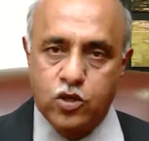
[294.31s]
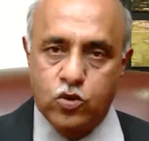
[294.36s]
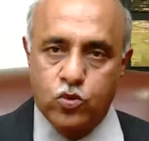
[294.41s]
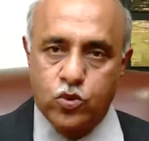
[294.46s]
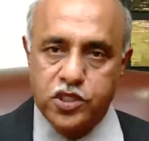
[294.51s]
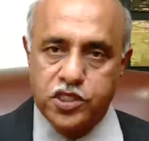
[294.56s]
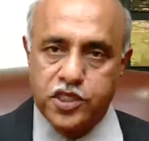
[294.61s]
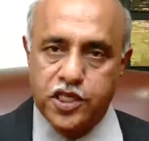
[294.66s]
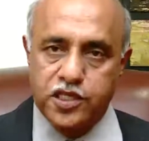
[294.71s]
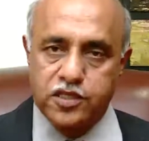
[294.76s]

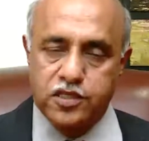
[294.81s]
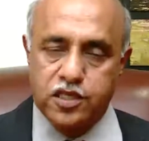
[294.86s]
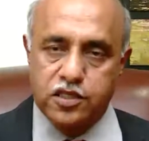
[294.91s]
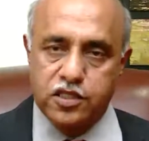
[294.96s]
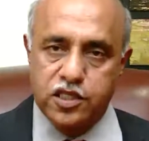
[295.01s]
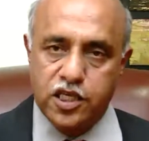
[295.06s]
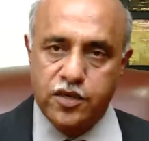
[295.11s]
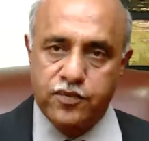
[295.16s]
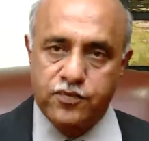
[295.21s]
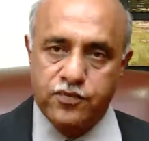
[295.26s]
which is the
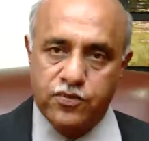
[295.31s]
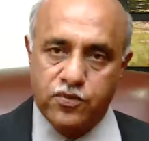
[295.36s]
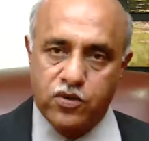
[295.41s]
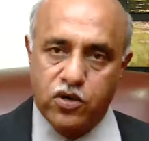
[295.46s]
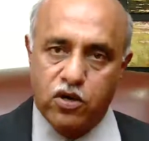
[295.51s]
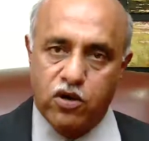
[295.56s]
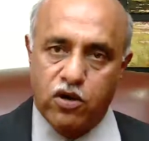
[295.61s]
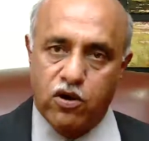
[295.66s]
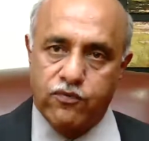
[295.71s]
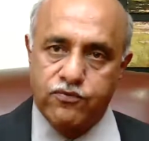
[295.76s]
theme
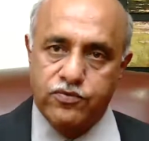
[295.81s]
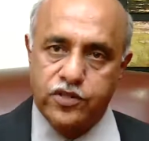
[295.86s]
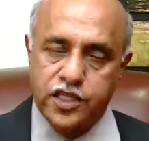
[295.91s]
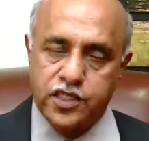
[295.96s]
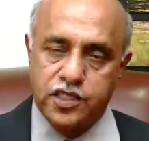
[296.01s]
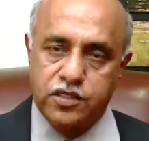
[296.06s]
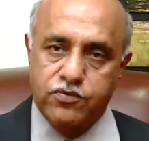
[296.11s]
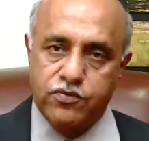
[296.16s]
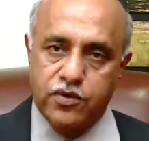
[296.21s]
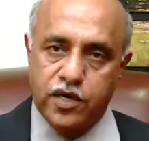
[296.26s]
of
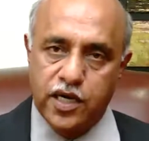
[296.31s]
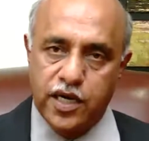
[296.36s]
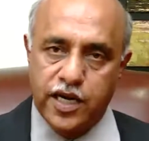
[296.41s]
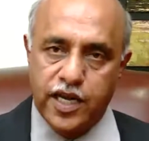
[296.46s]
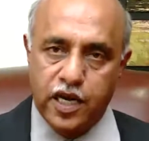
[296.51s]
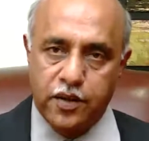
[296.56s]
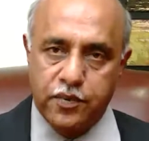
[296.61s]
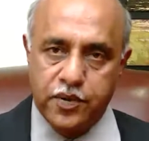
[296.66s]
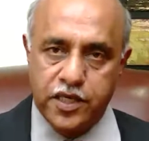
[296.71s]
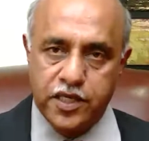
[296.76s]
this World
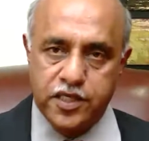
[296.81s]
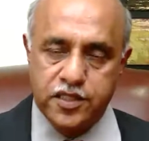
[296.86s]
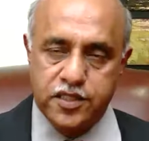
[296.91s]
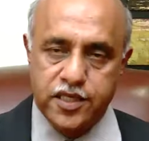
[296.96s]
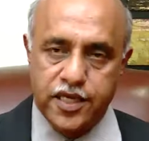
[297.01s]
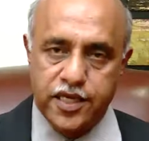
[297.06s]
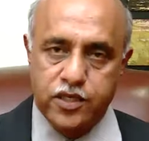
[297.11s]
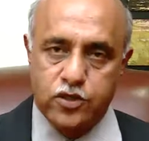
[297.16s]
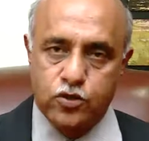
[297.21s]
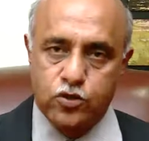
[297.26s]
Diabetes
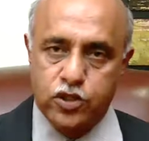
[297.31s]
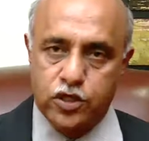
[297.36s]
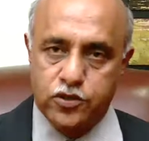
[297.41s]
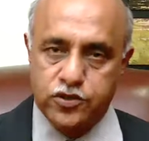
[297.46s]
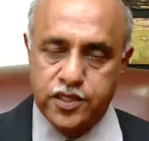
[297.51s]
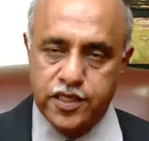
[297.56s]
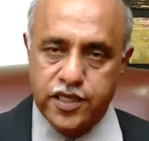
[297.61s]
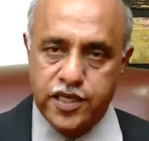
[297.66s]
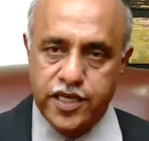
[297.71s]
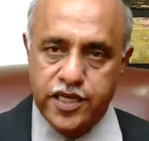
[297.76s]
Day in
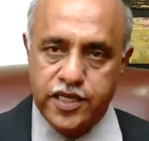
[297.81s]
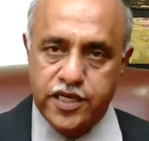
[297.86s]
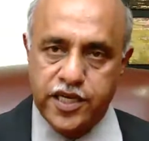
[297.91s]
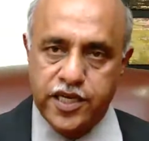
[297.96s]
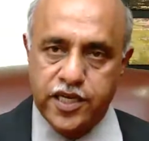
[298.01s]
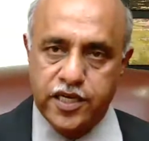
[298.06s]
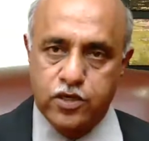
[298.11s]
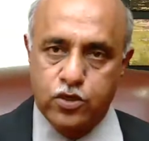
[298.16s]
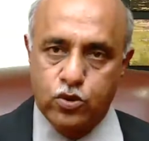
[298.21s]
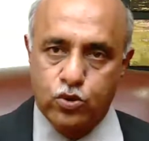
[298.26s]

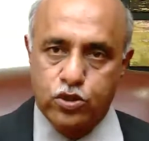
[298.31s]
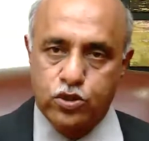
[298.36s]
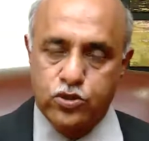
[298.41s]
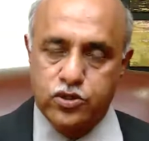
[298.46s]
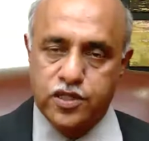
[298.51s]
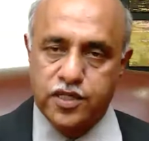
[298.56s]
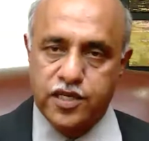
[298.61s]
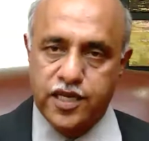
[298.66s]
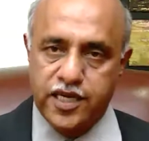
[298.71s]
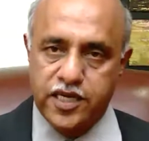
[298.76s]
2018 and
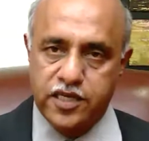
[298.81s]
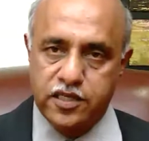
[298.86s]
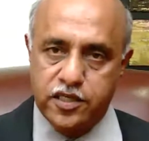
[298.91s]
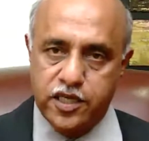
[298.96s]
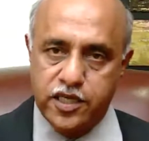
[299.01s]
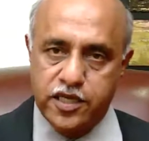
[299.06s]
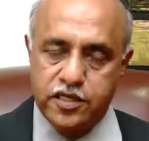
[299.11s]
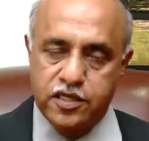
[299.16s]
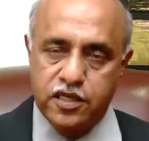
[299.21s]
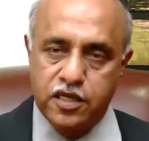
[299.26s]

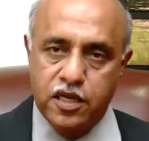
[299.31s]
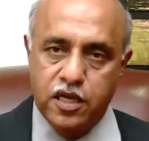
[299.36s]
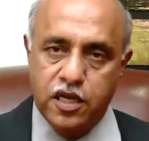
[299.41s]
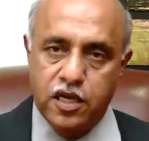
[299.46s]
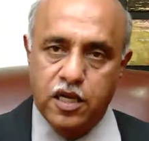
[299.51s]
2019,